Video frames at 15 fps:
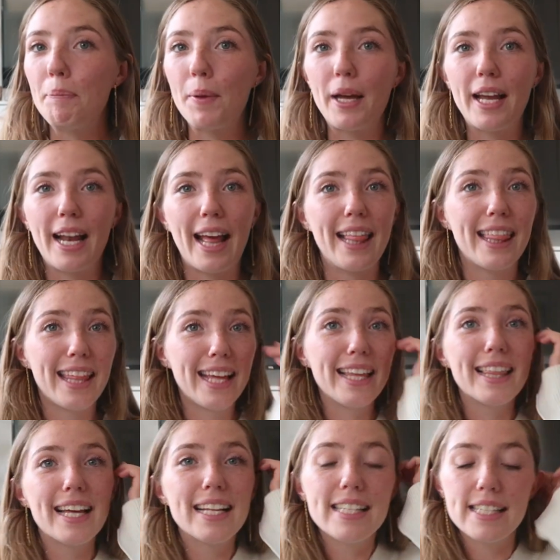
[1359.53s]
But I
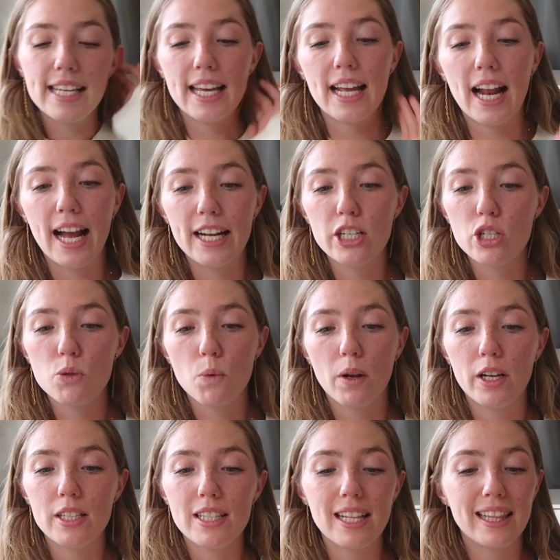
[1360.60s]
think that's it. I just
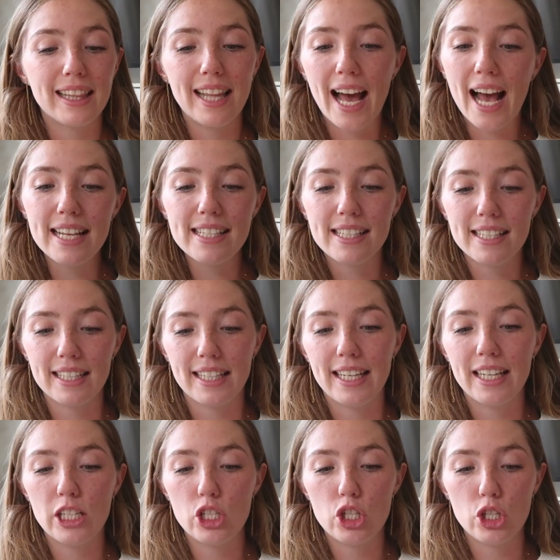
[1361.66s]
wanted to
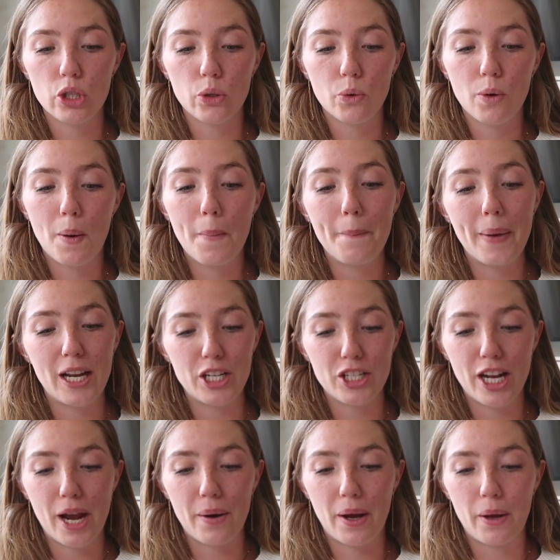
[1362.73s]
lastly do my
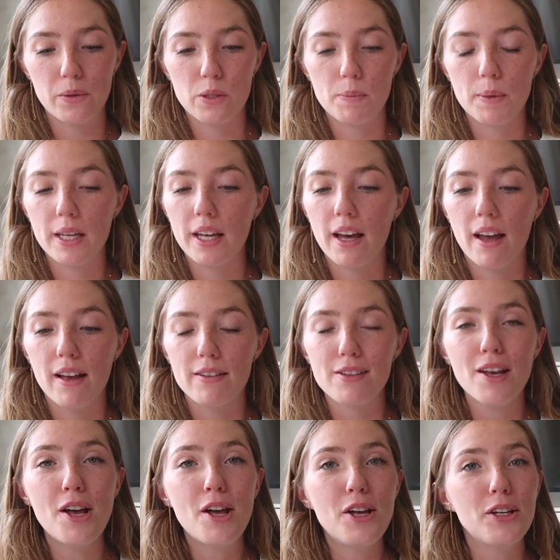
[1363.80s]
shout outs because
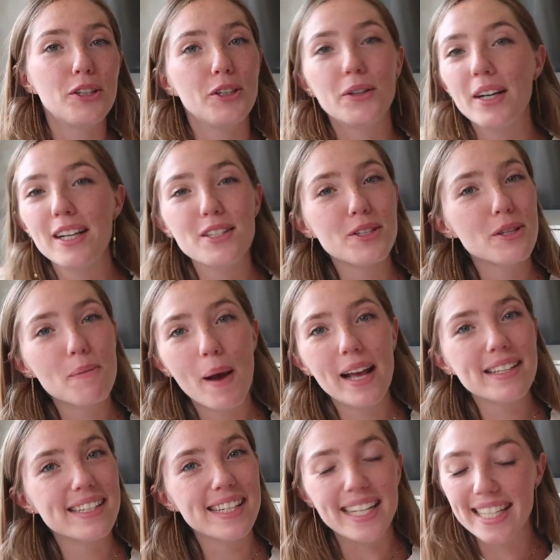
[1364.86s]
you guys are the
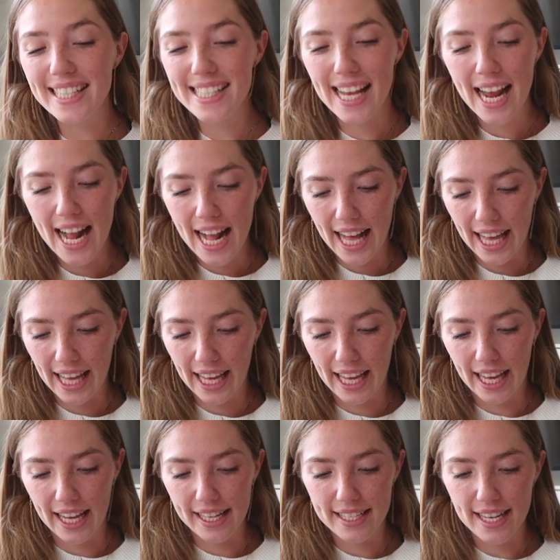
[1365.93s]
besties.
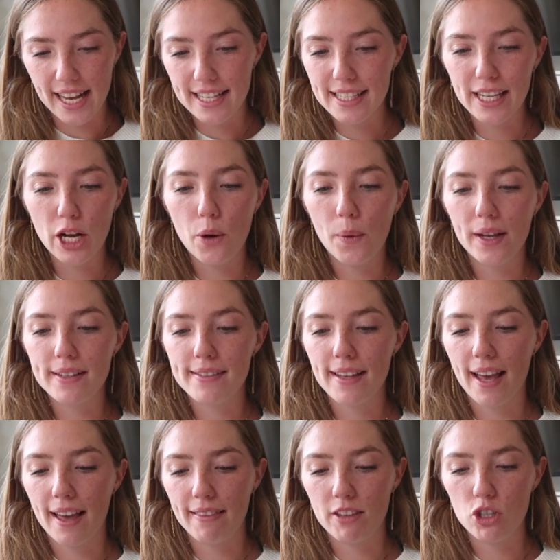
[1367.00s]
And as I always
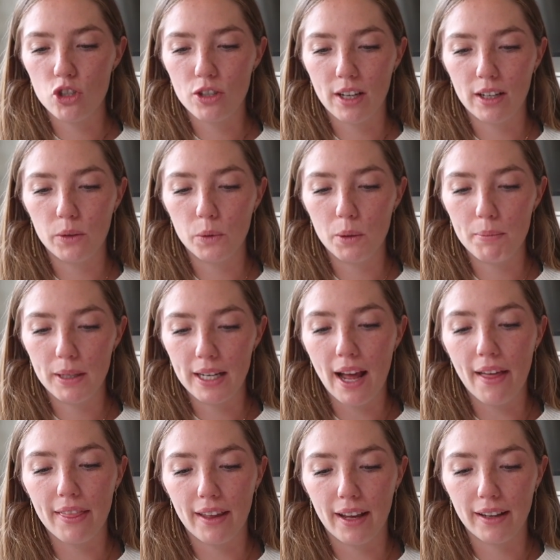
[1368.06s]
say, this channel would be
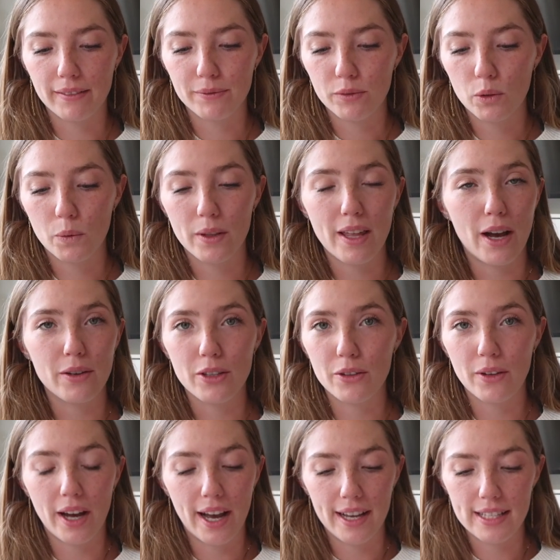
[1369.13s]
nothing without you
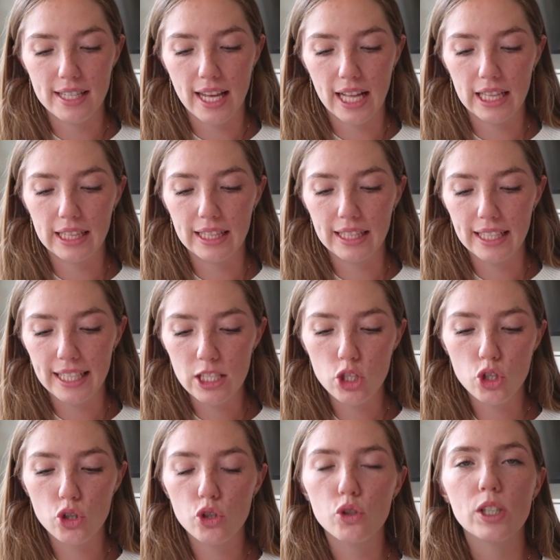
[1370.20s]
guys, like
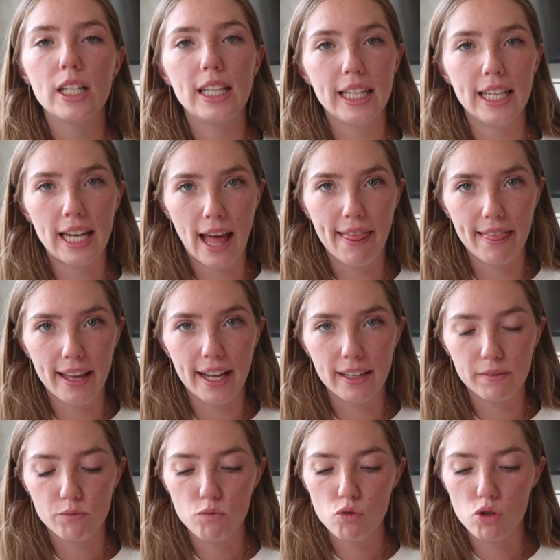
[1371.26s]
literally nothing.